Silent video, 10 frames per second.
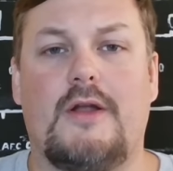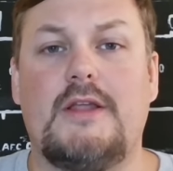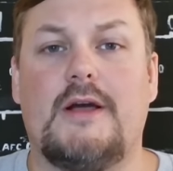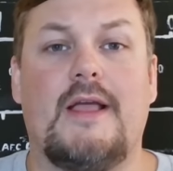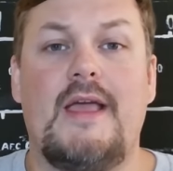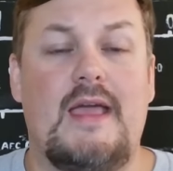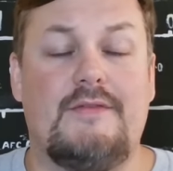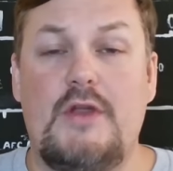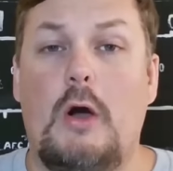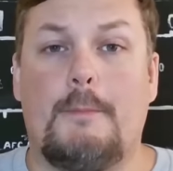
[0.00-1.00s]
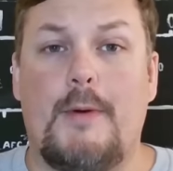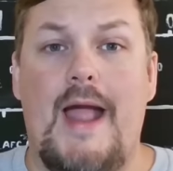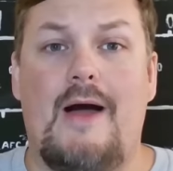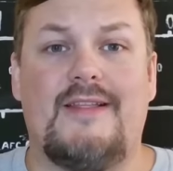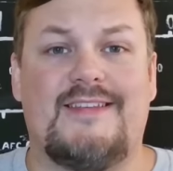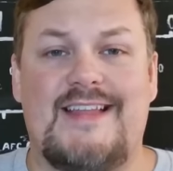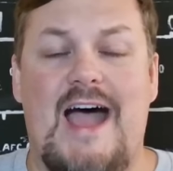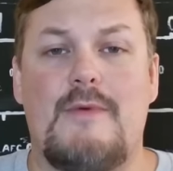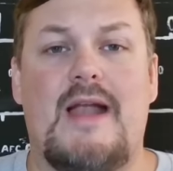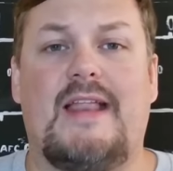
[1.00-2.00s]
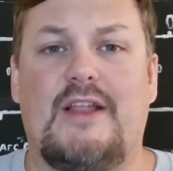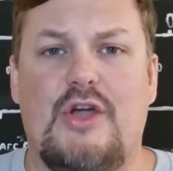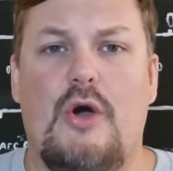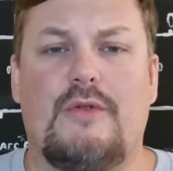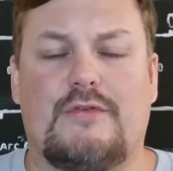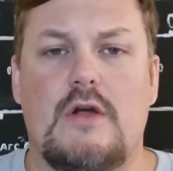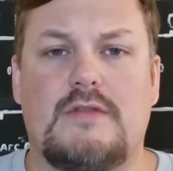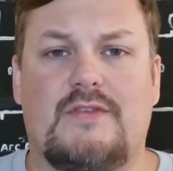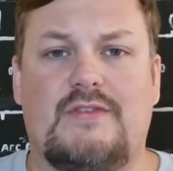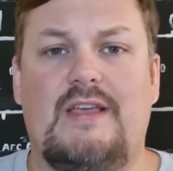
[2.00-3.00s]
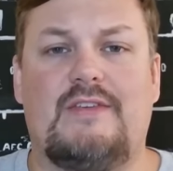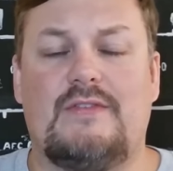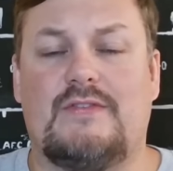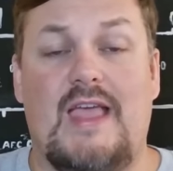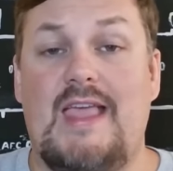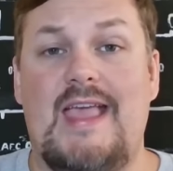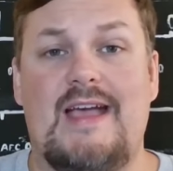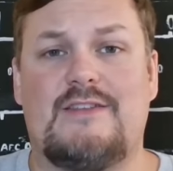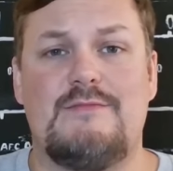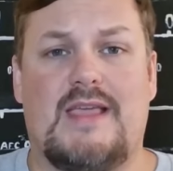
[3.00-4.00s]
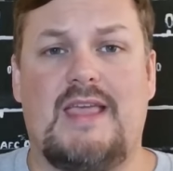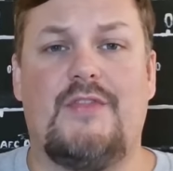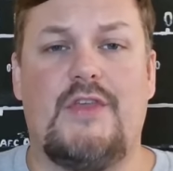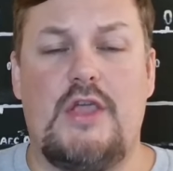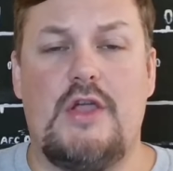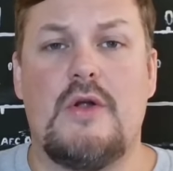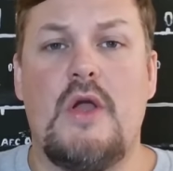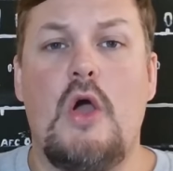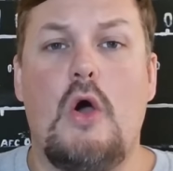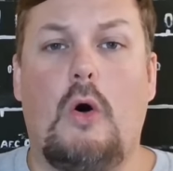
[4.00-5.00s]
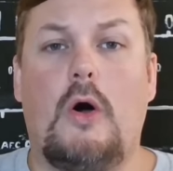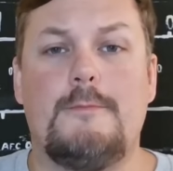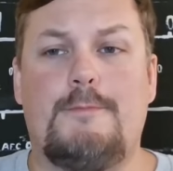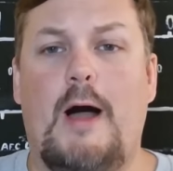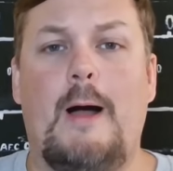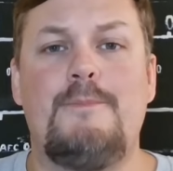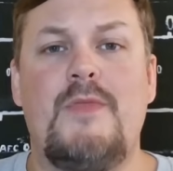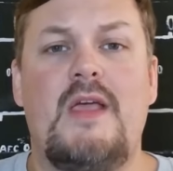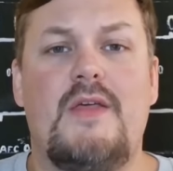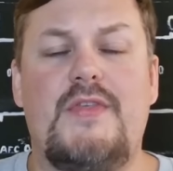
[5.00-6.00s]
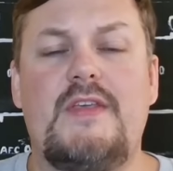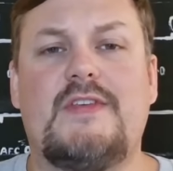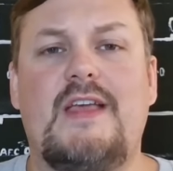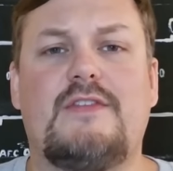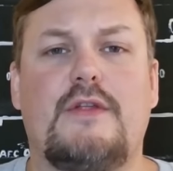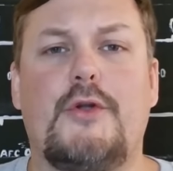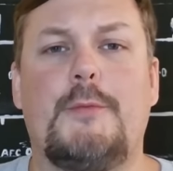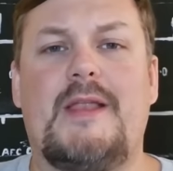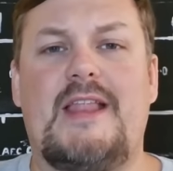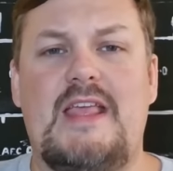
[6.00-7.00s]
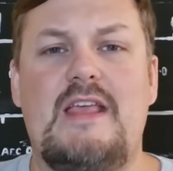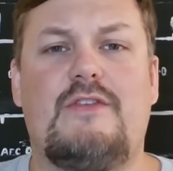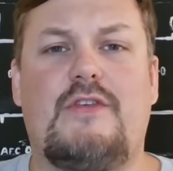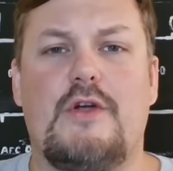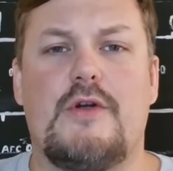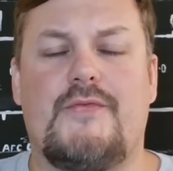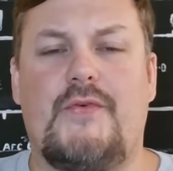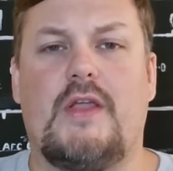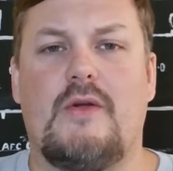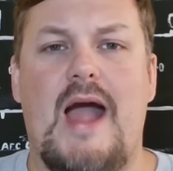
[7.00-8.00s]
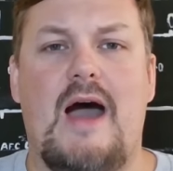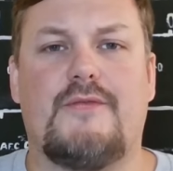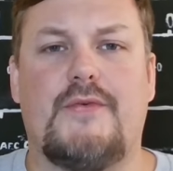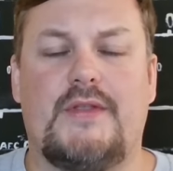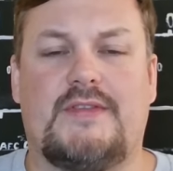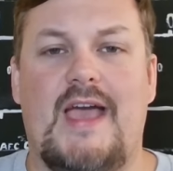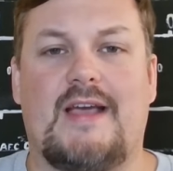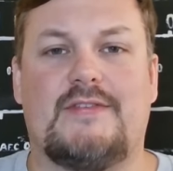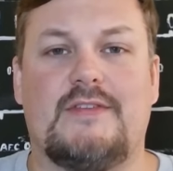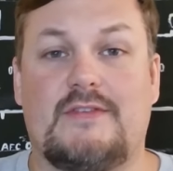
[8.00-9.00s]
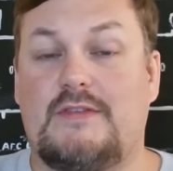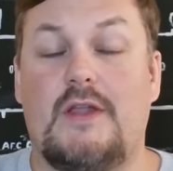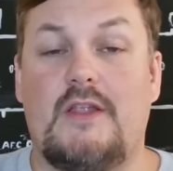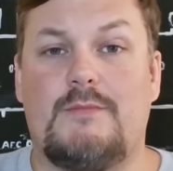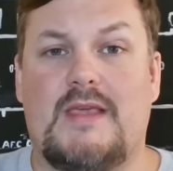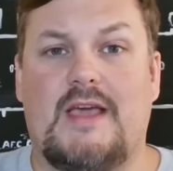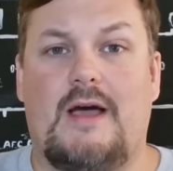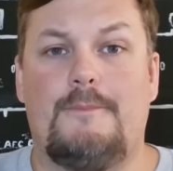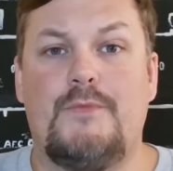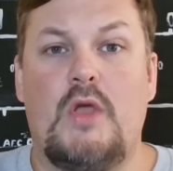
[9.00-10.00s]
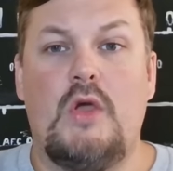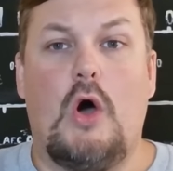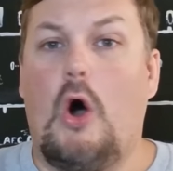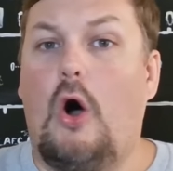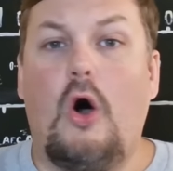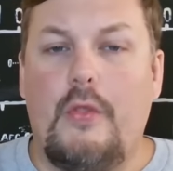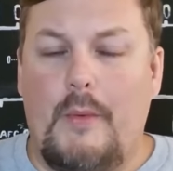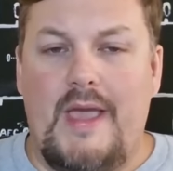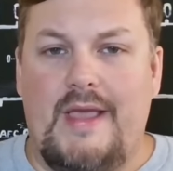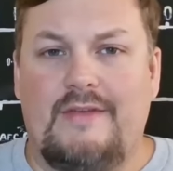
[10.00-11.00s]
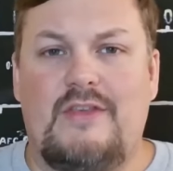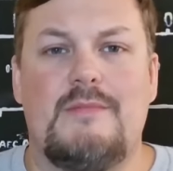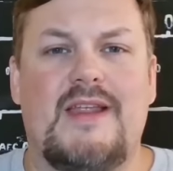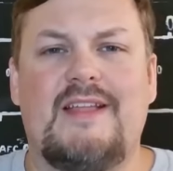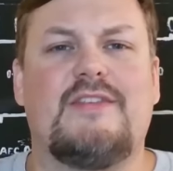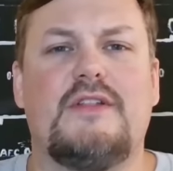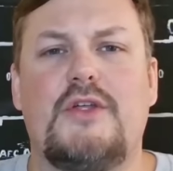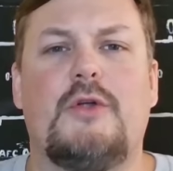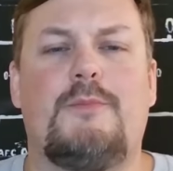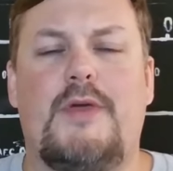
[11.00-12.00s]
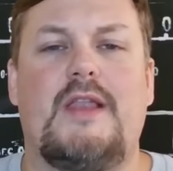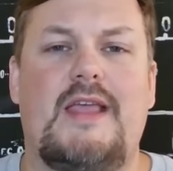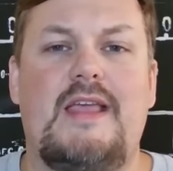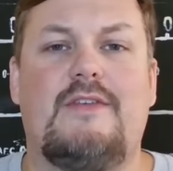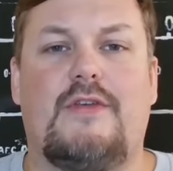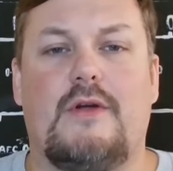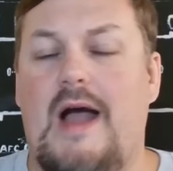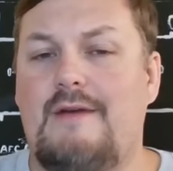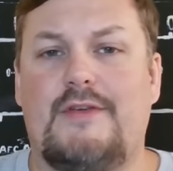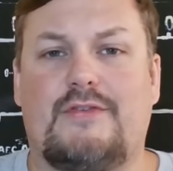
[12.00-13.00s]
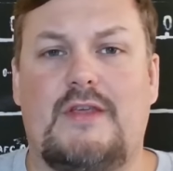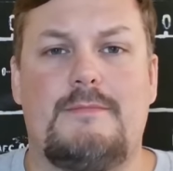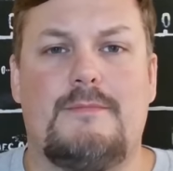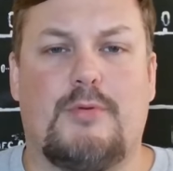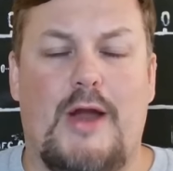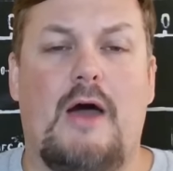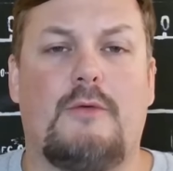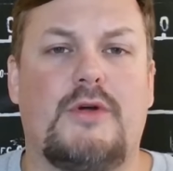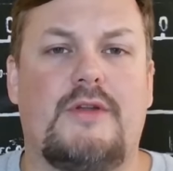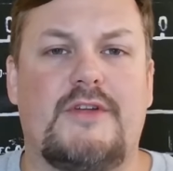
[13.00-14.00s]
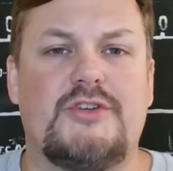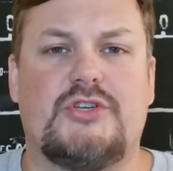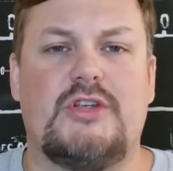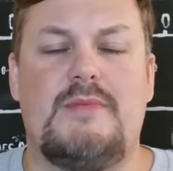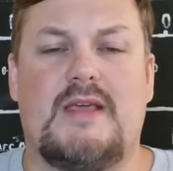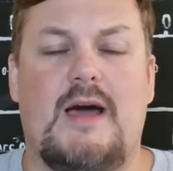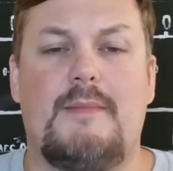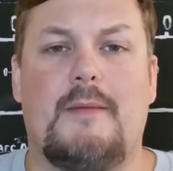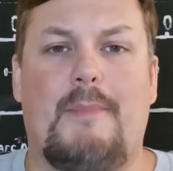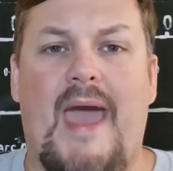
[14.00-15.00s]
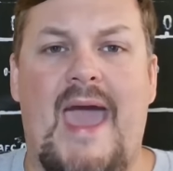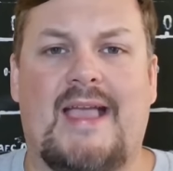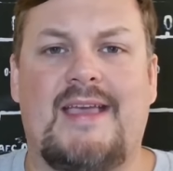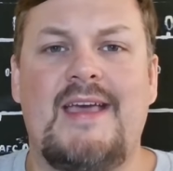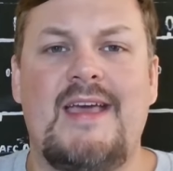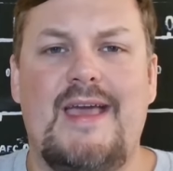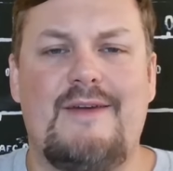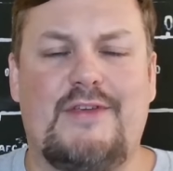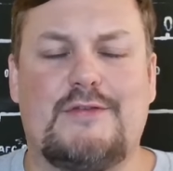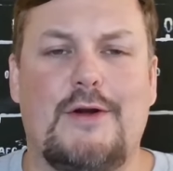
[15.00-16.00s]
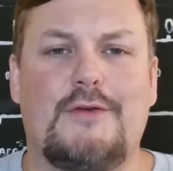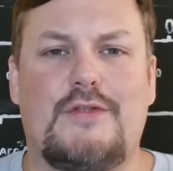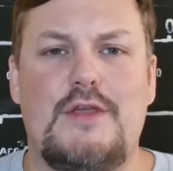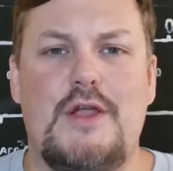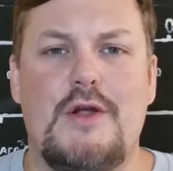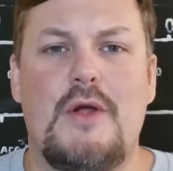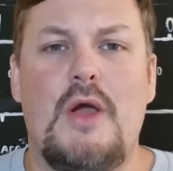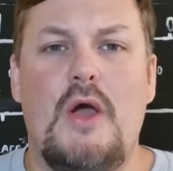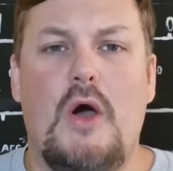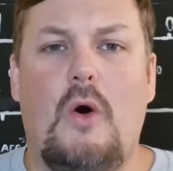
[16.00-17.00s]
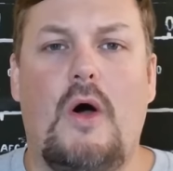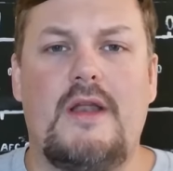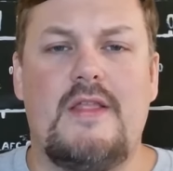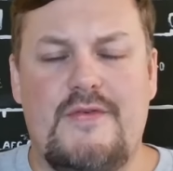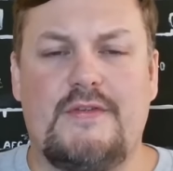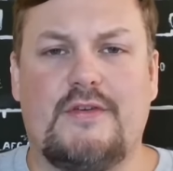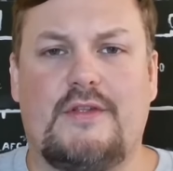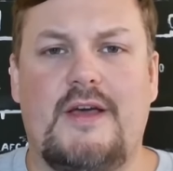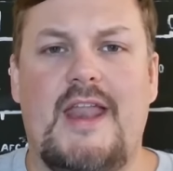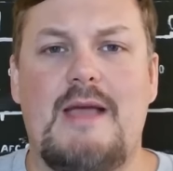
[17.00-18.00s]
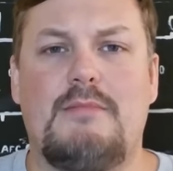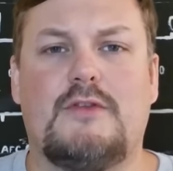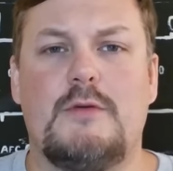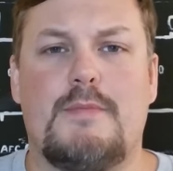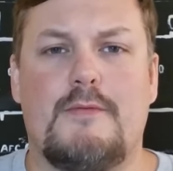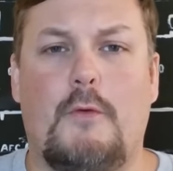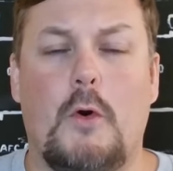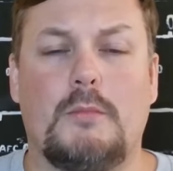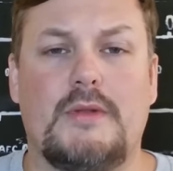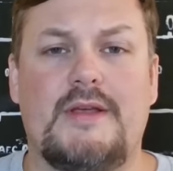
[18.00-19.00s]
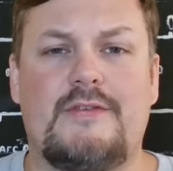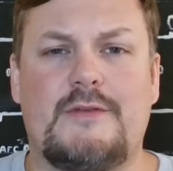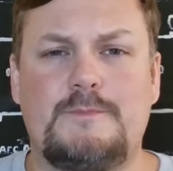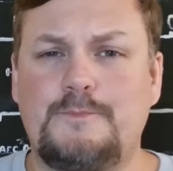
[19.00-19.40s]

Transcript: And look, if Noah Brown is not ready to go to start the season, say he has to begin the year on PUP, this gets a little bit easier to figure out for the Texans. It still doesn't become all the way easy, but it gets a little bit easier. Obviously, Brown would eventually be coming back if he starts the year on the physically unable to perform list.